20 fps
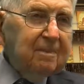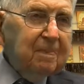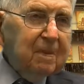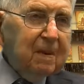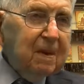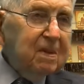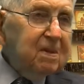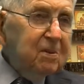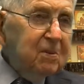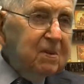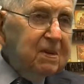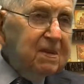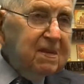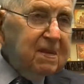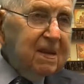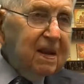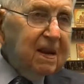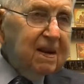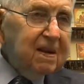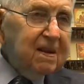that there
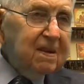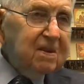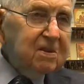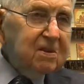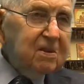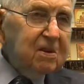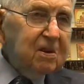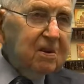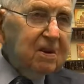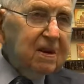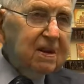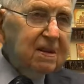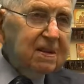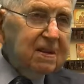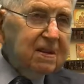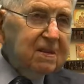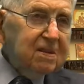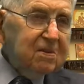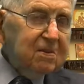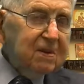isn't any historic
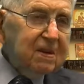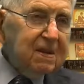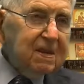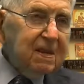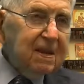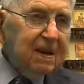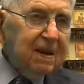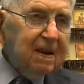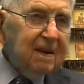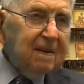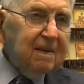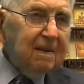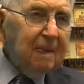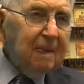district there.